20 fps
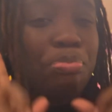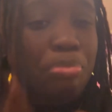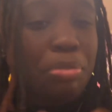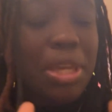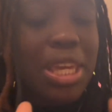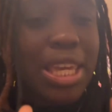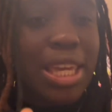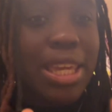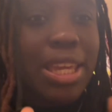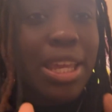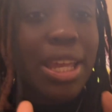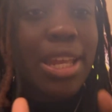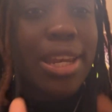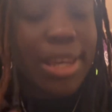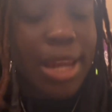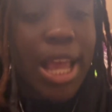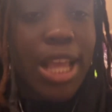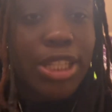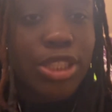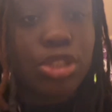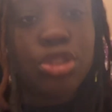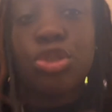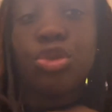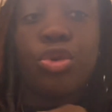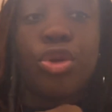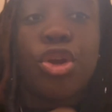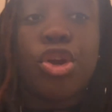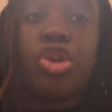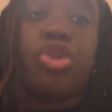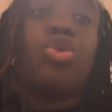Be nice
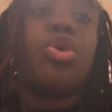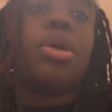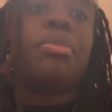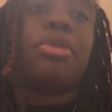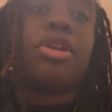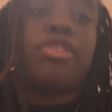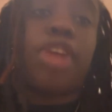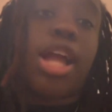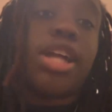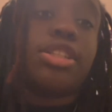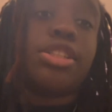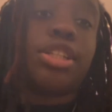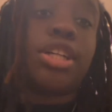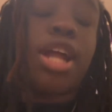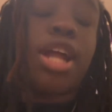to your dorm director.